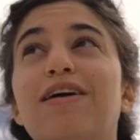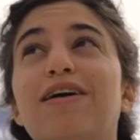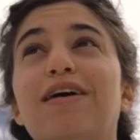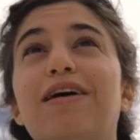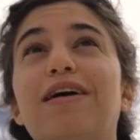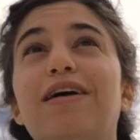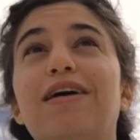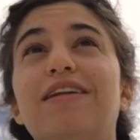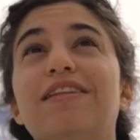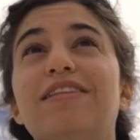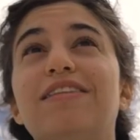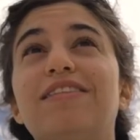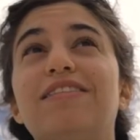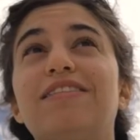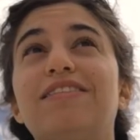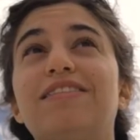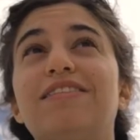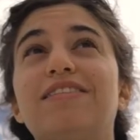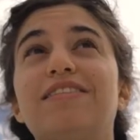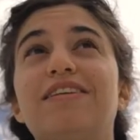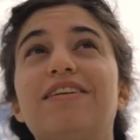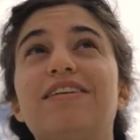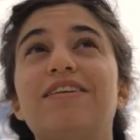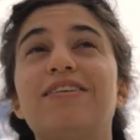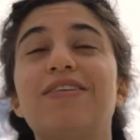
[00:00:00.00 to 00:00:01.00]

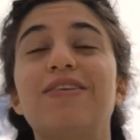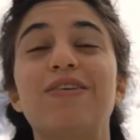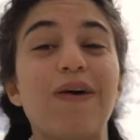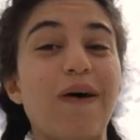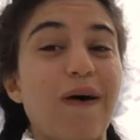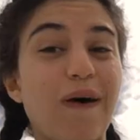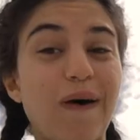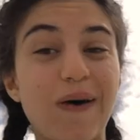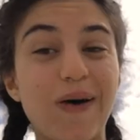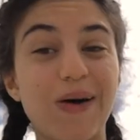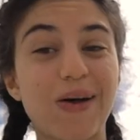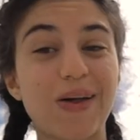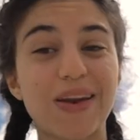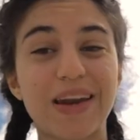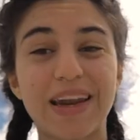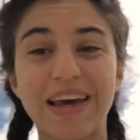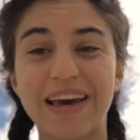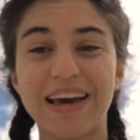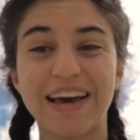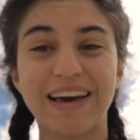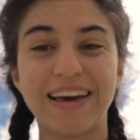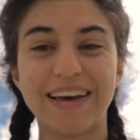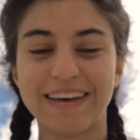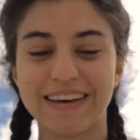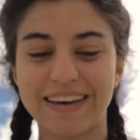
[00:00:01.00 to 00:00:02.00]
is gone.
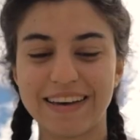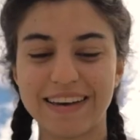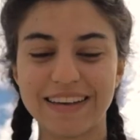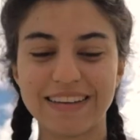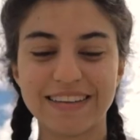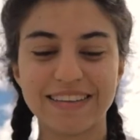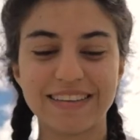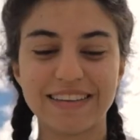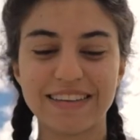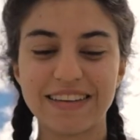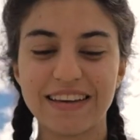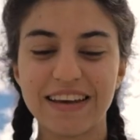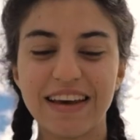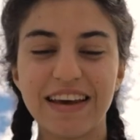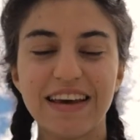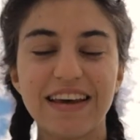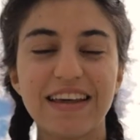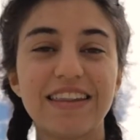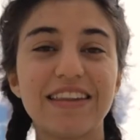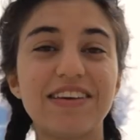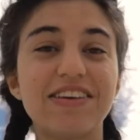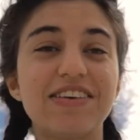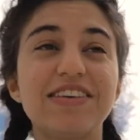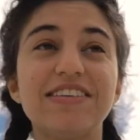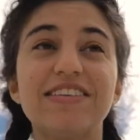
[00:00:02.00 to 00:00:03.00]

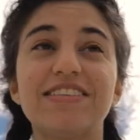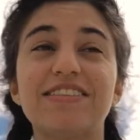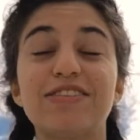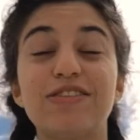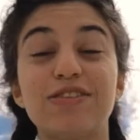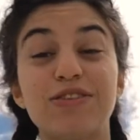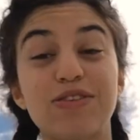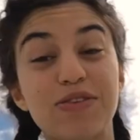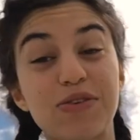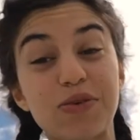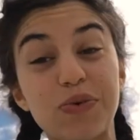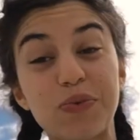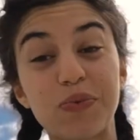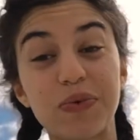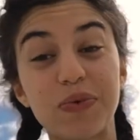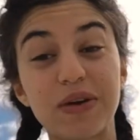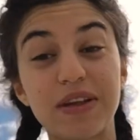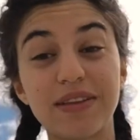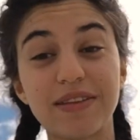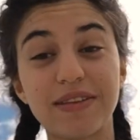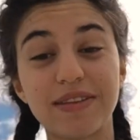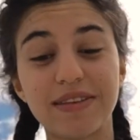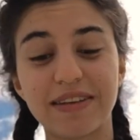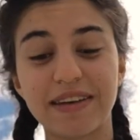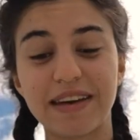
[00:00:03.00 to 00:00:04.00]
There is no
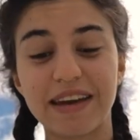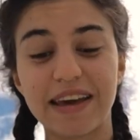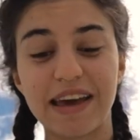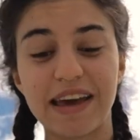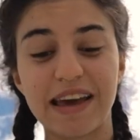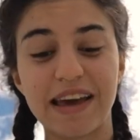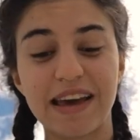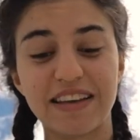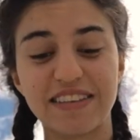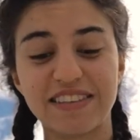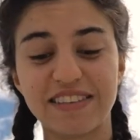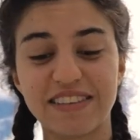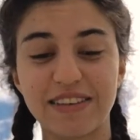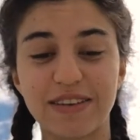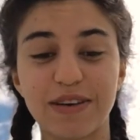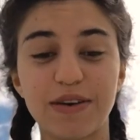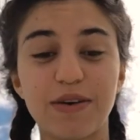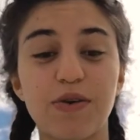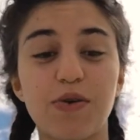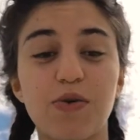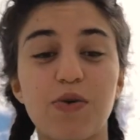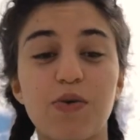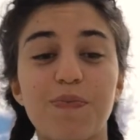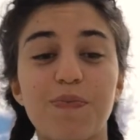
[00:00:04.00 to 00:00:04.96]
wind today, so